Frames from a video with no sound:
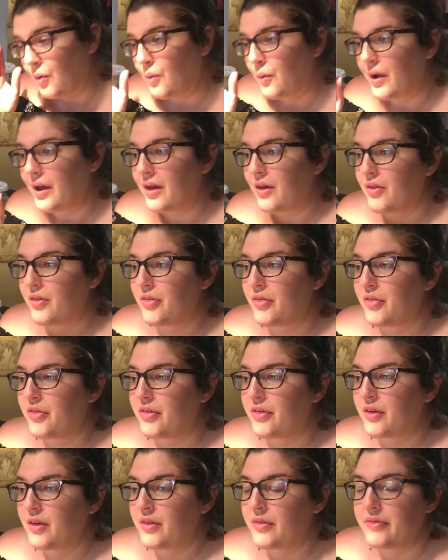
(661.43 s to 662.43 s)

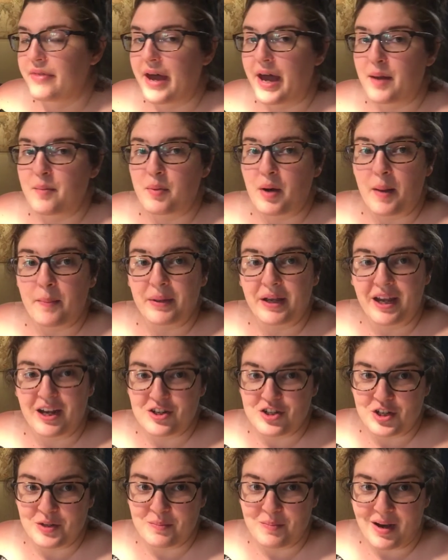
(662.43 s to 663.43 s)
with that
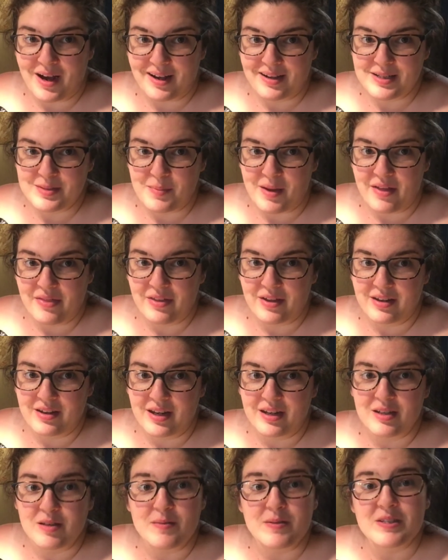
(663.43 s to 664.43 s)
propagation box method
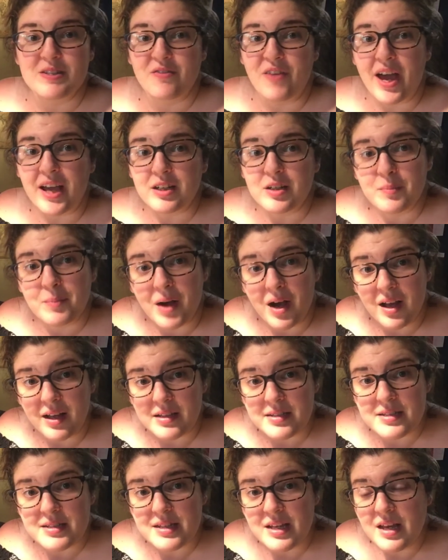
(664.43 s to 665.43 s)
and use sphagnum
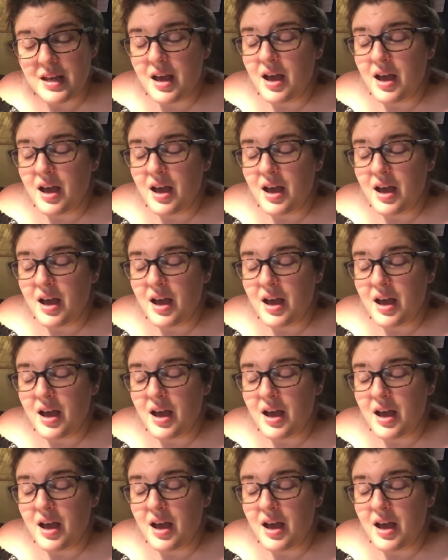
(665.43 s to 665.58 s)
moss.